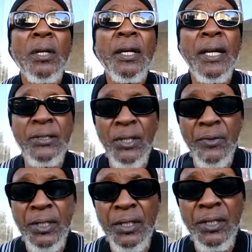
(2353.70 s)
And I tell the
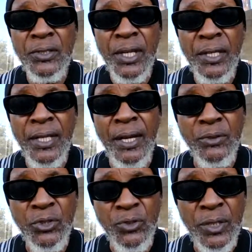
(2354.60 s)
kids, hey, get out
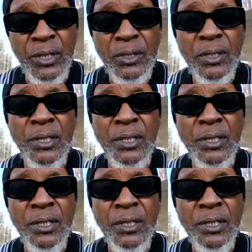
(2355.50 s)
the streets.